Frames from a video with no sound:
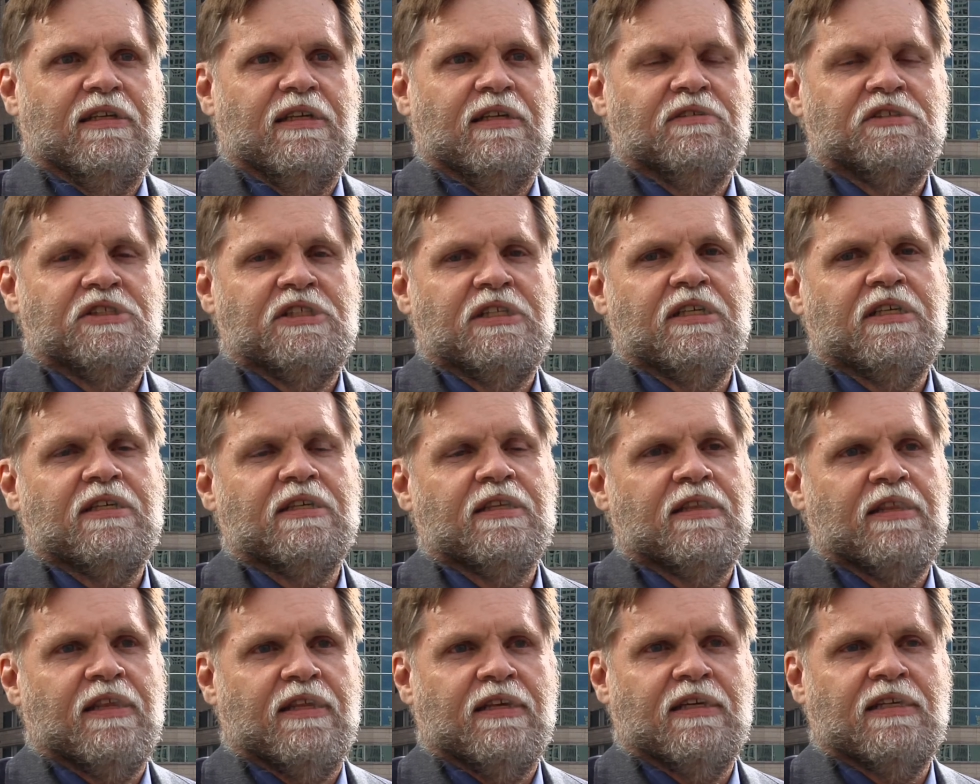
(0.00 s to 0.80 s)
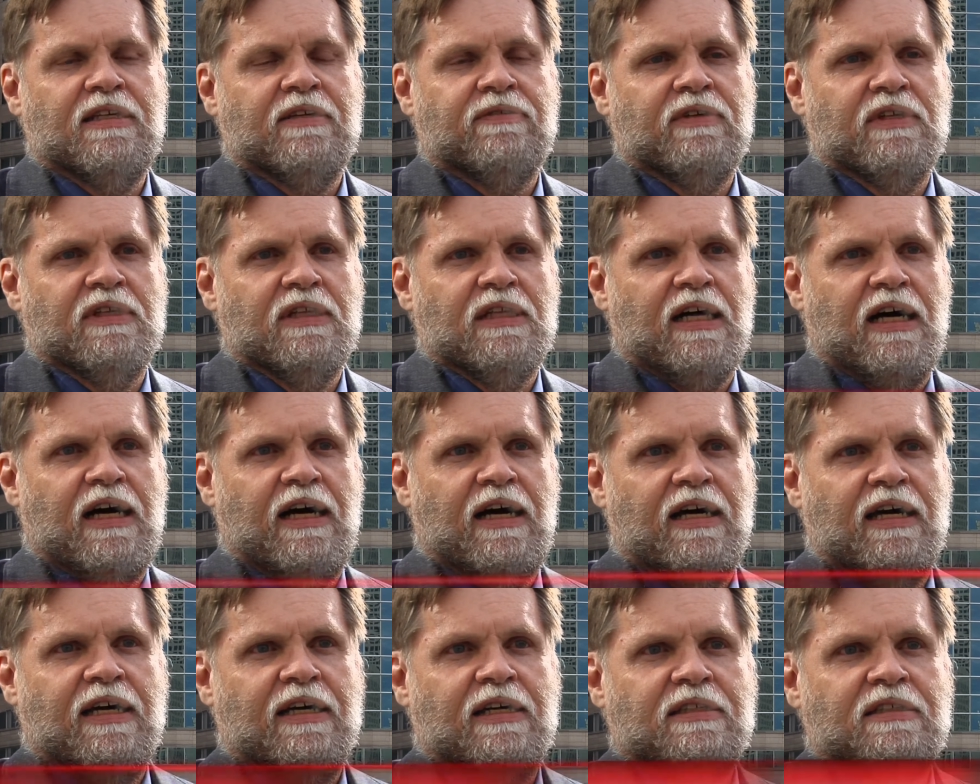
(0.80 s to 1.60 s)
if she could think of a
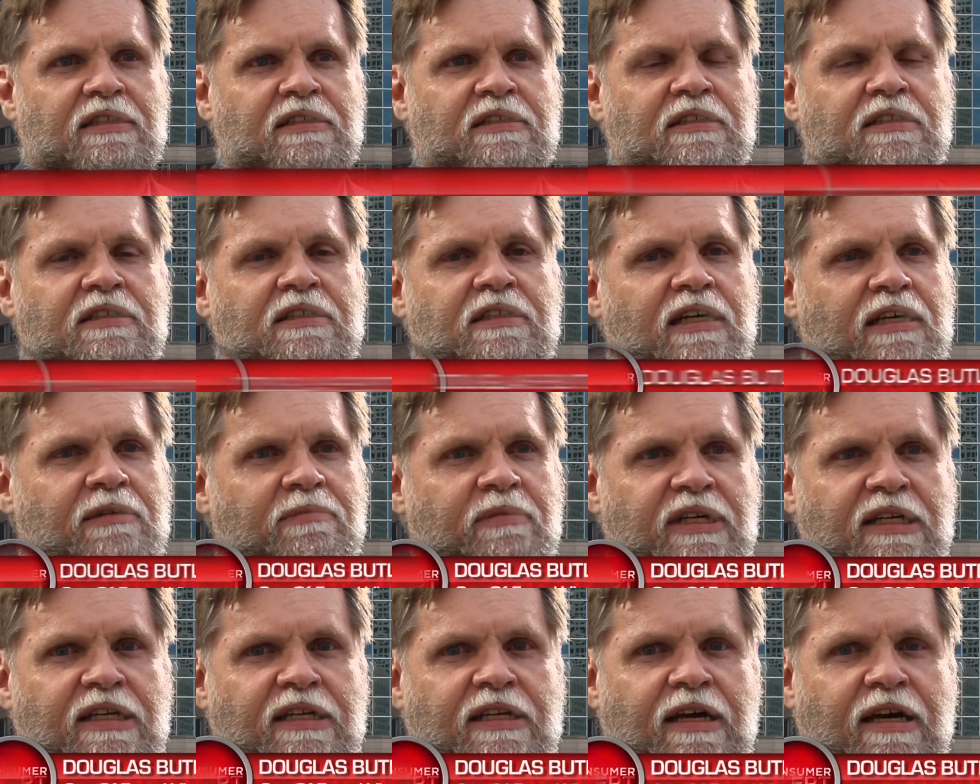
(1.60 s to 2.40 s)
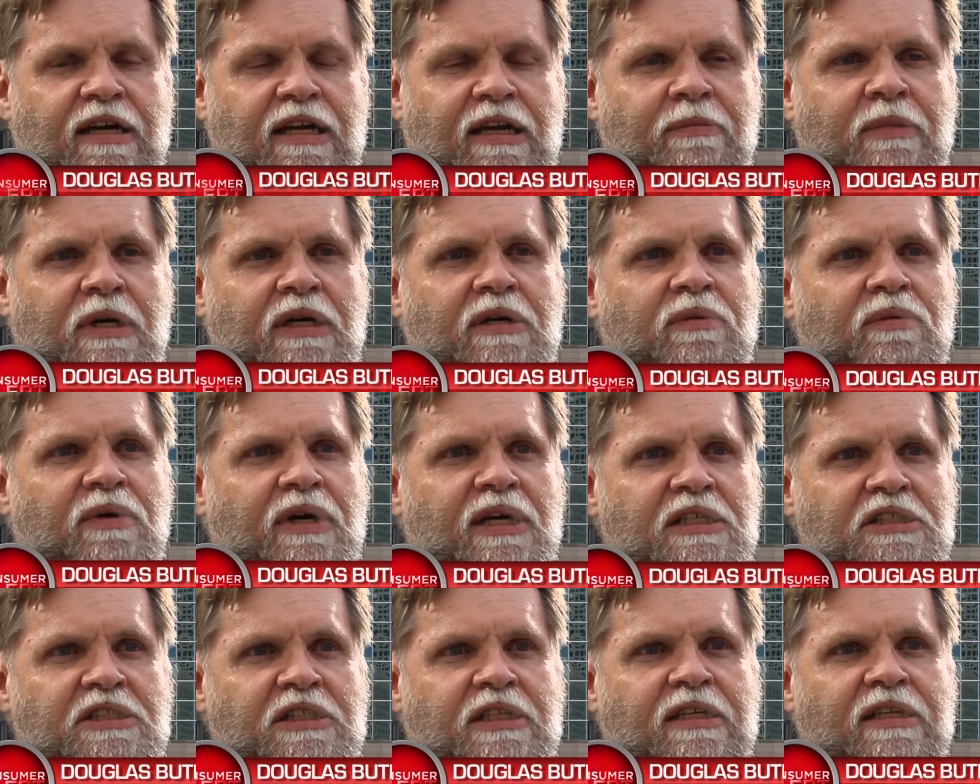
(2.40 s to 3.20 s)
lie to tell my dad about
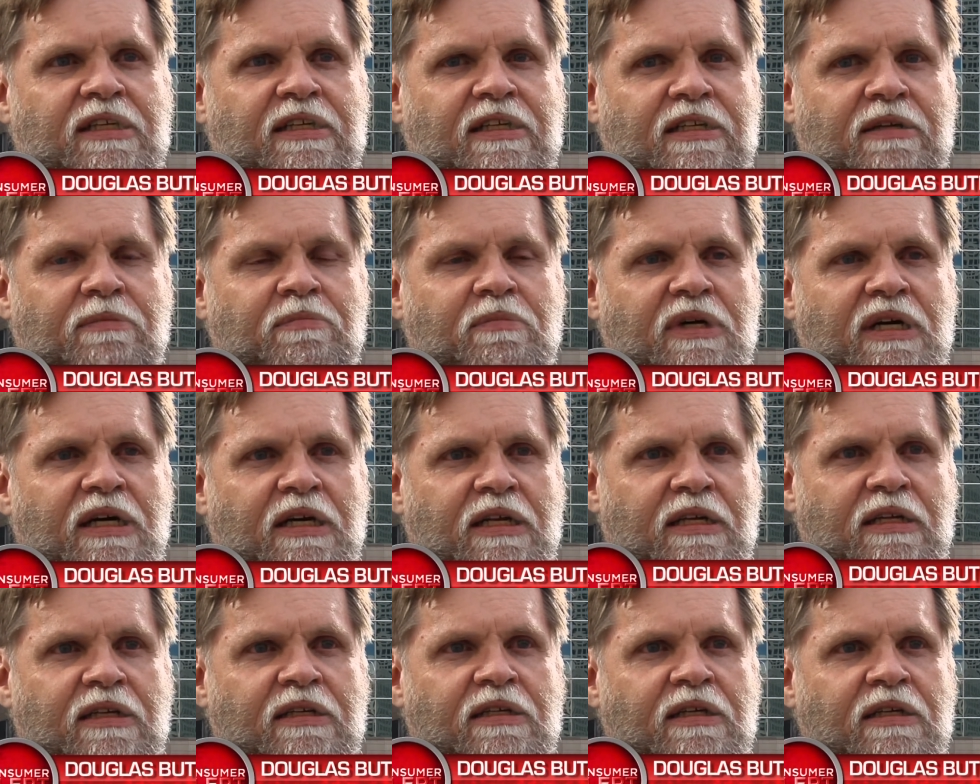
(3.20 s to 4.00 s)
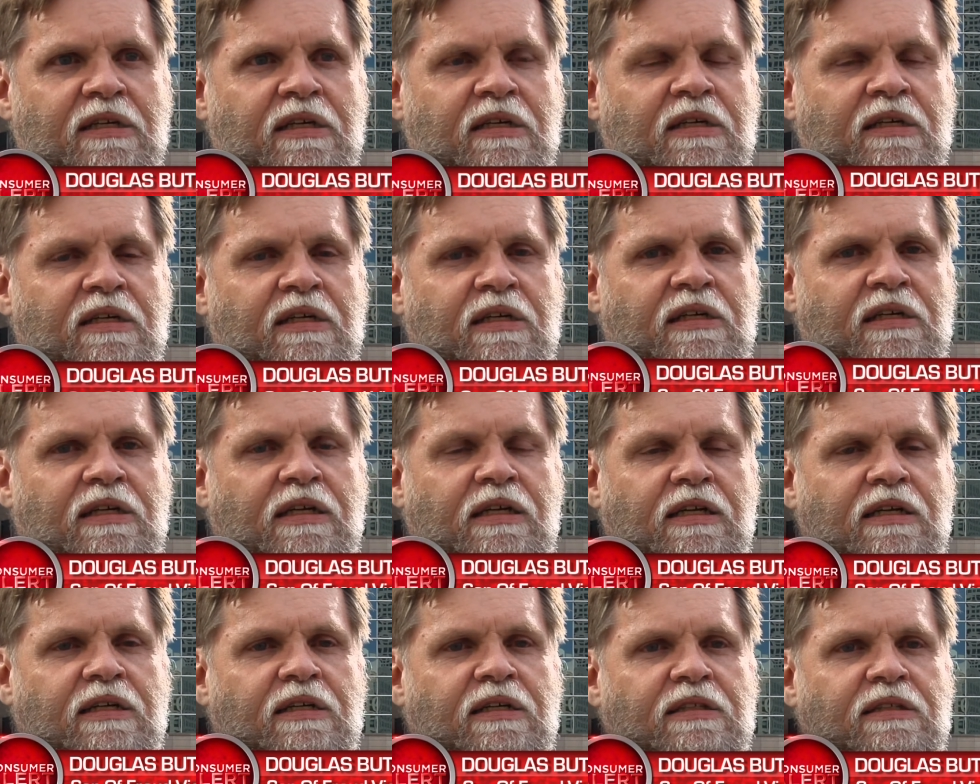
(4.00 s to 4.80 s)
why she needed money,
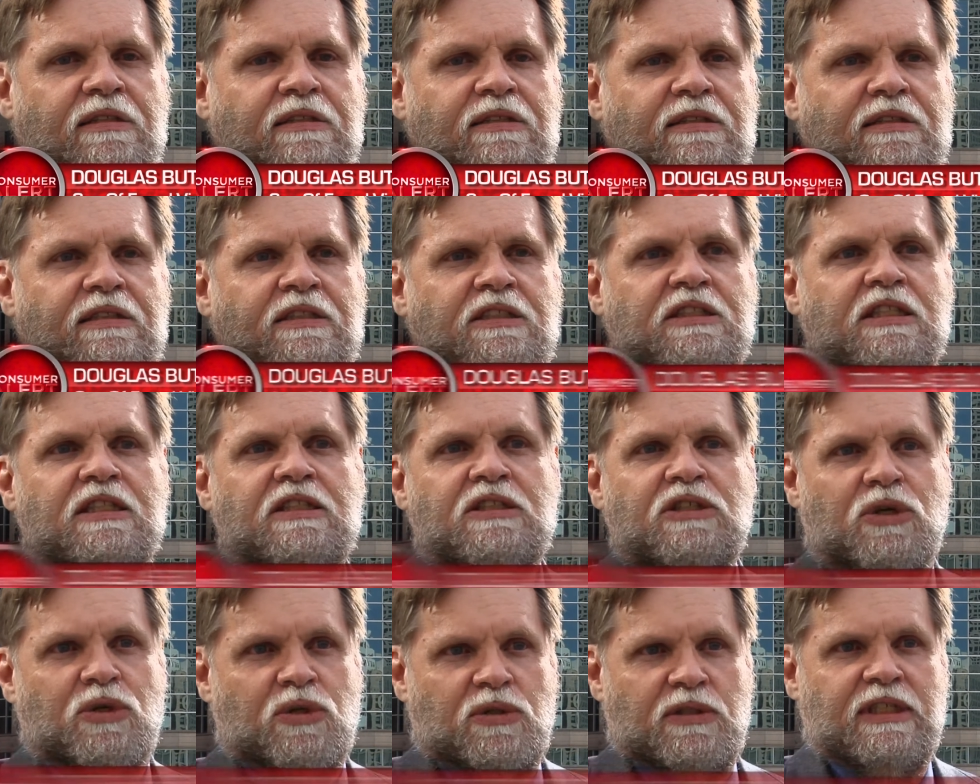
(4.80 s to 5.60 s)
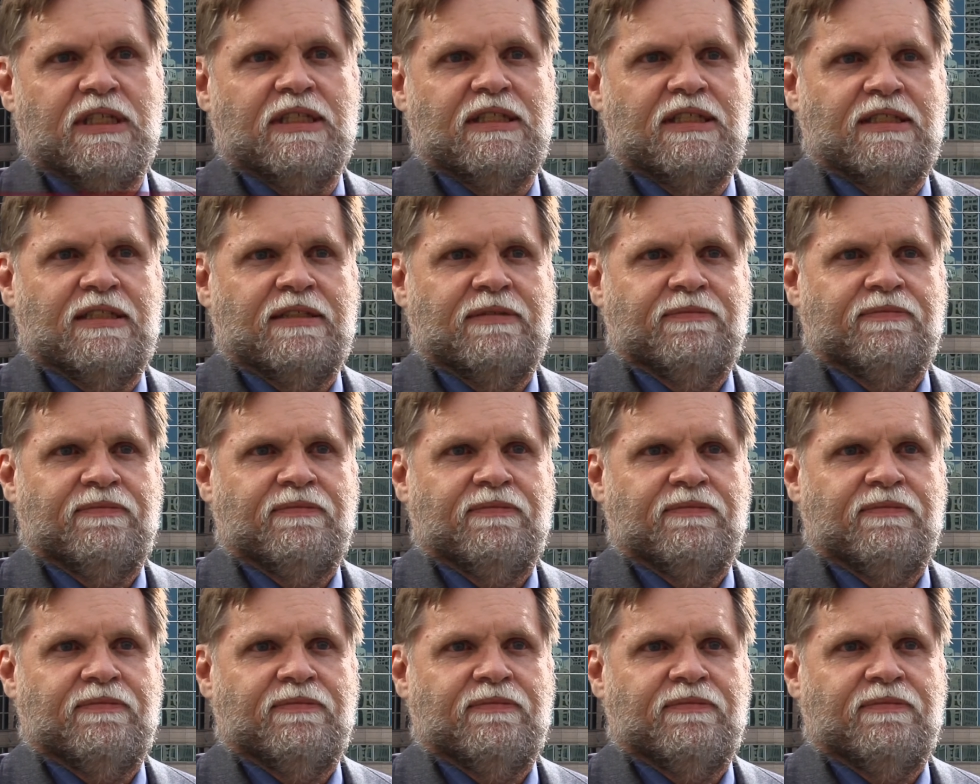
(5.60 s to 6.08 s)
uh, she told it.